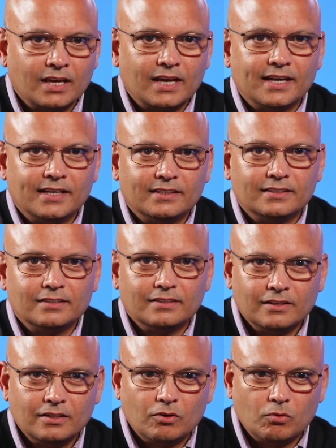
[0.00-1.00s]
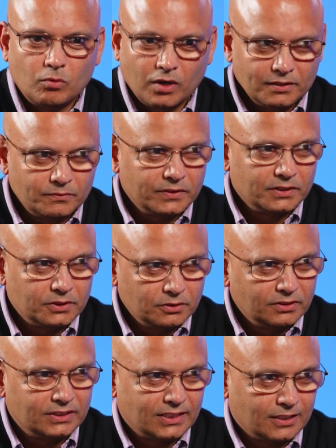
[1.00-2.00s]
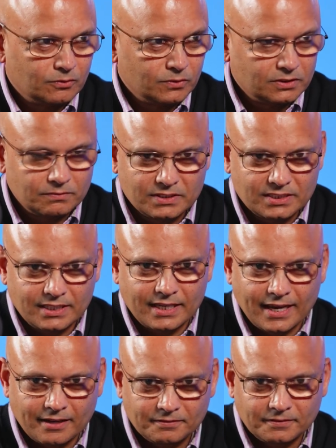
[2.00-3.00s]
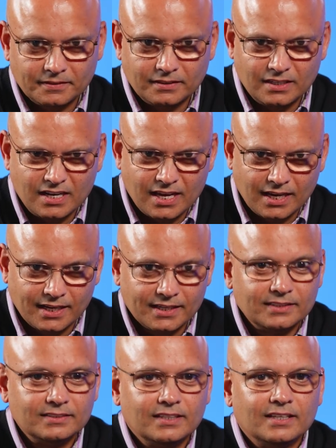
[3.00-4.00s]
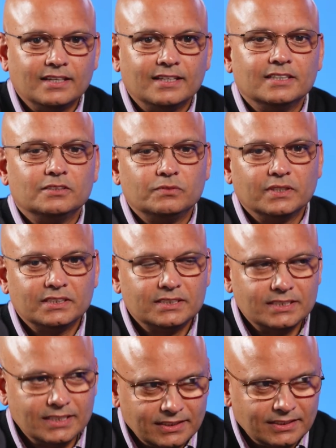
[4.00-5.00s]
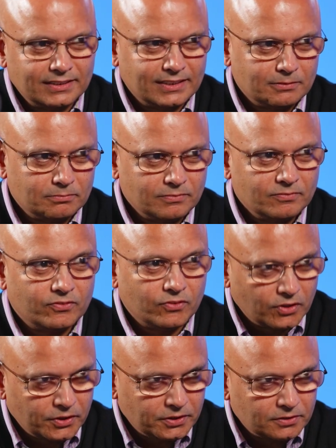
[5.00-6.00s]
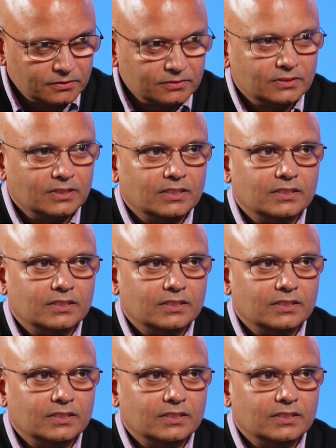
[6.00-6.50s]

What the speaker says: And what we're doing now with VCF 9 is we're stitching them for you,